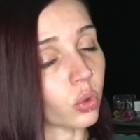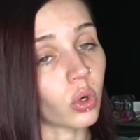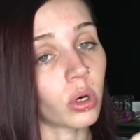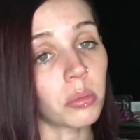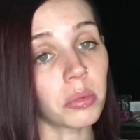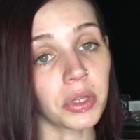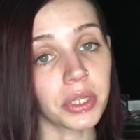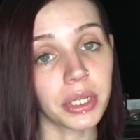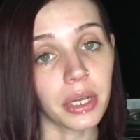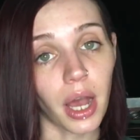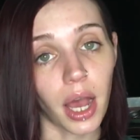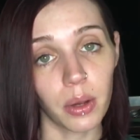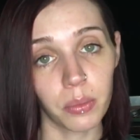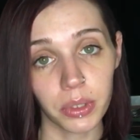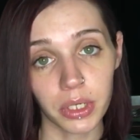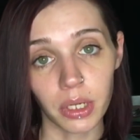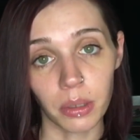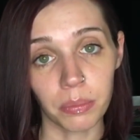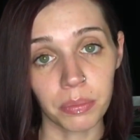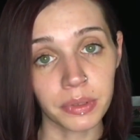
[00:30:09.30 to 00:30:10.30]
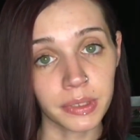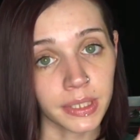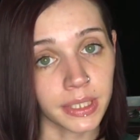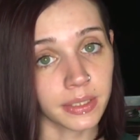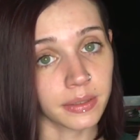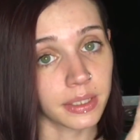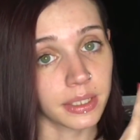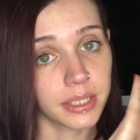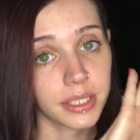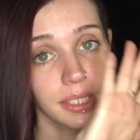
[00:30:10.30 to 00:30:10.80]
normally I would
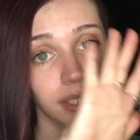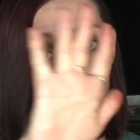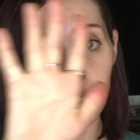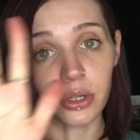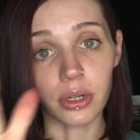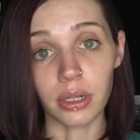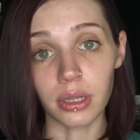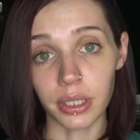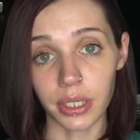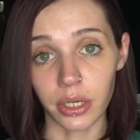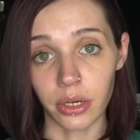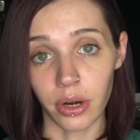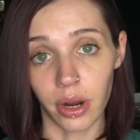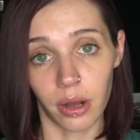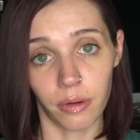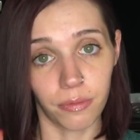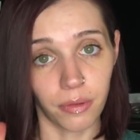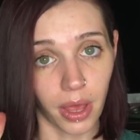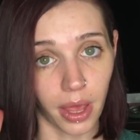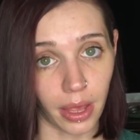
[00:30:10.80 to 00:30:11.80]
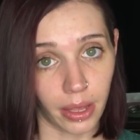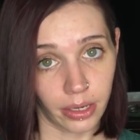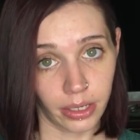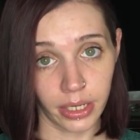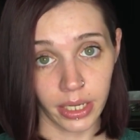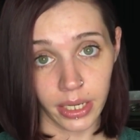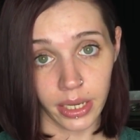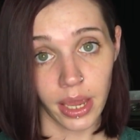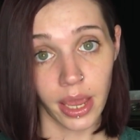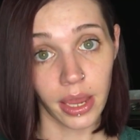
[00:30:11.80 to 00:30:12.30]
completely steer clear of
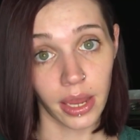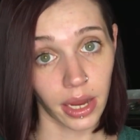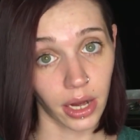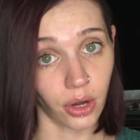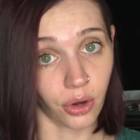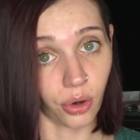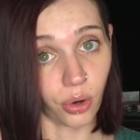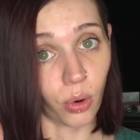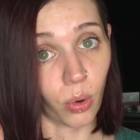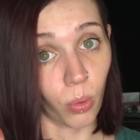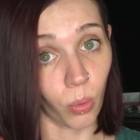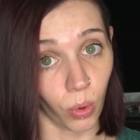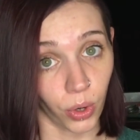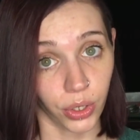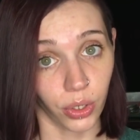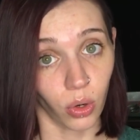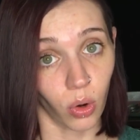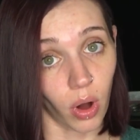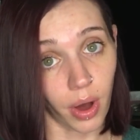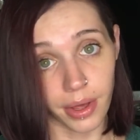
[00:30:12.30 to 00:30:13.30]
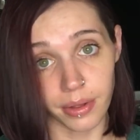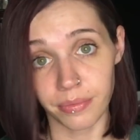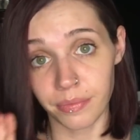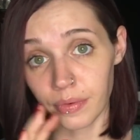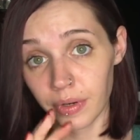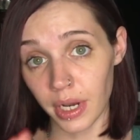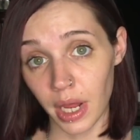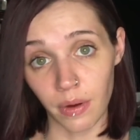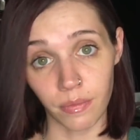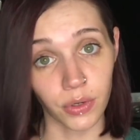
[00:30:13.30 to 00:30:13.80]
any hair oil. I've
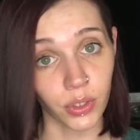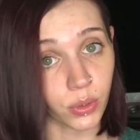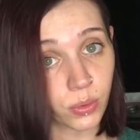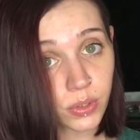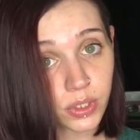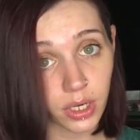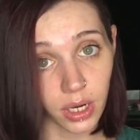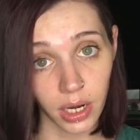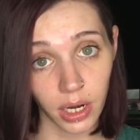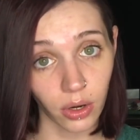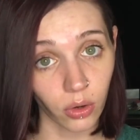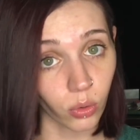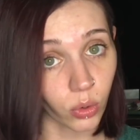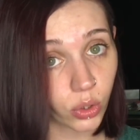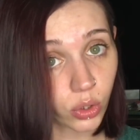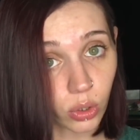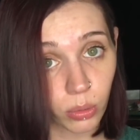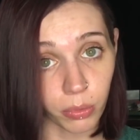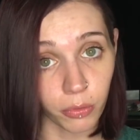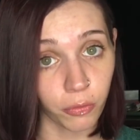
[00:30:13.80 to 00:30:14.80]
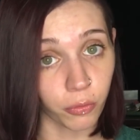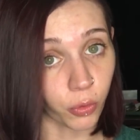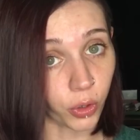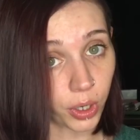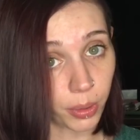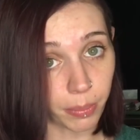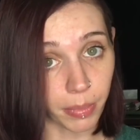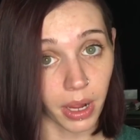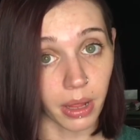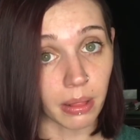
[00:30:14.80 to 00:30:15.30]
never used a hair oil before
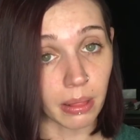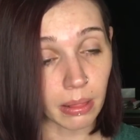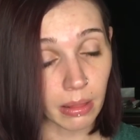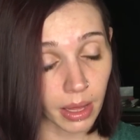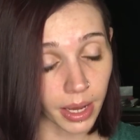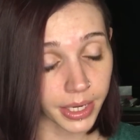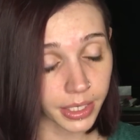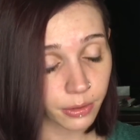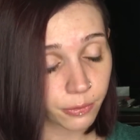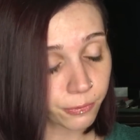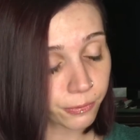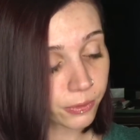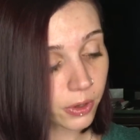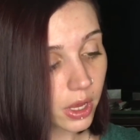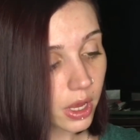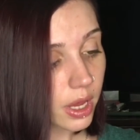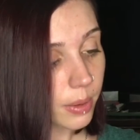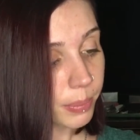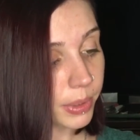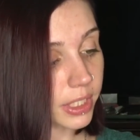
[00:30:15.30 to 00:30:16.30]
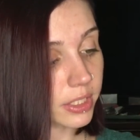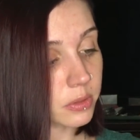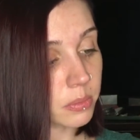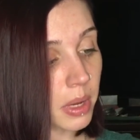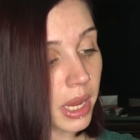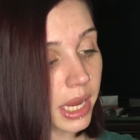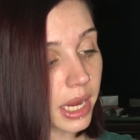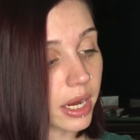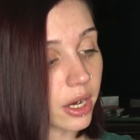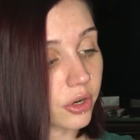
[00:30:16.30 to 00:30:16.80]
in my life because
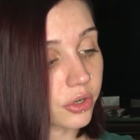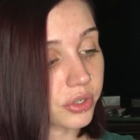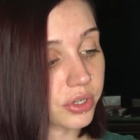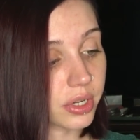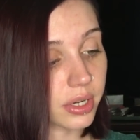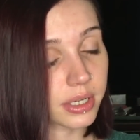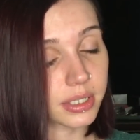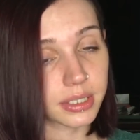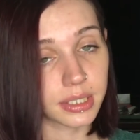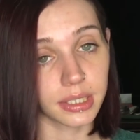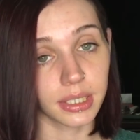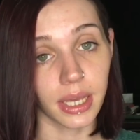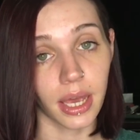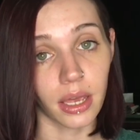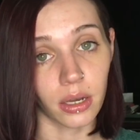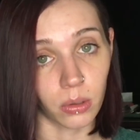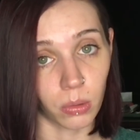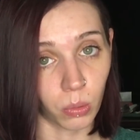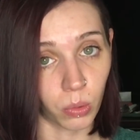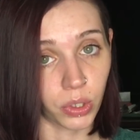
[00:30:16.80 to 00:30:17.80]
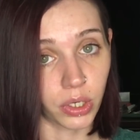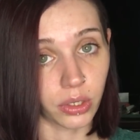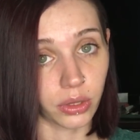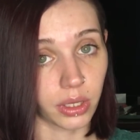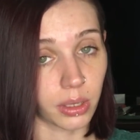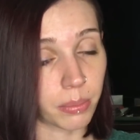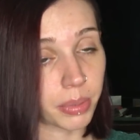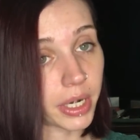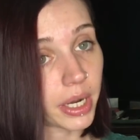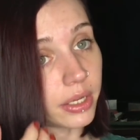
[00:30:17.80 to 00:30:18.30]
my hair does get
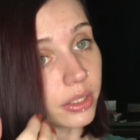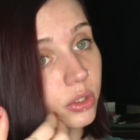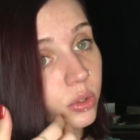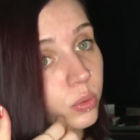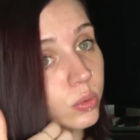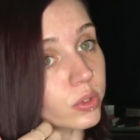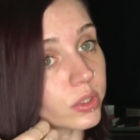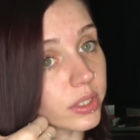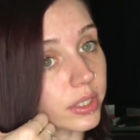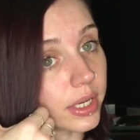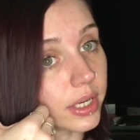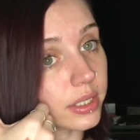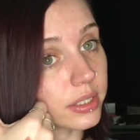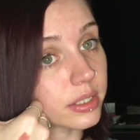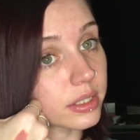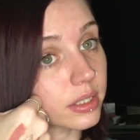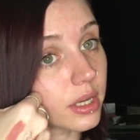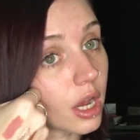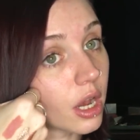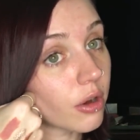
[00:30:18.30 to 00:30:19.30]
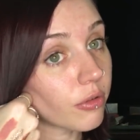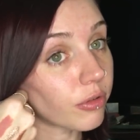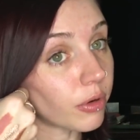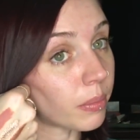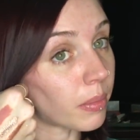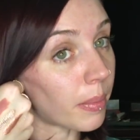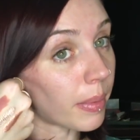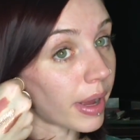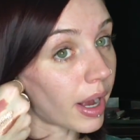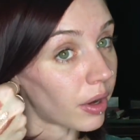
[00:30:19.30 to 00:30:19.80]
oily, but I use this
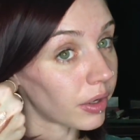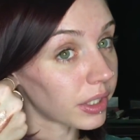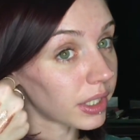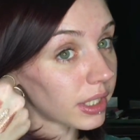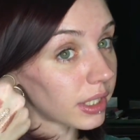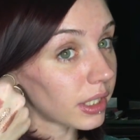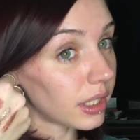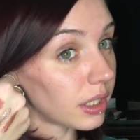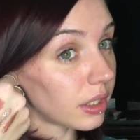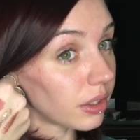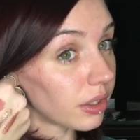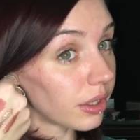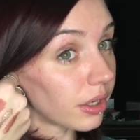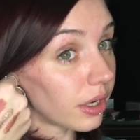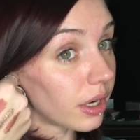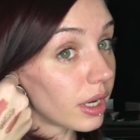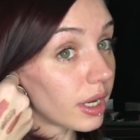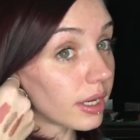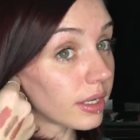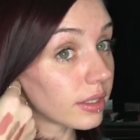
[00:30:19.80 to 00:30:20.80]
from about here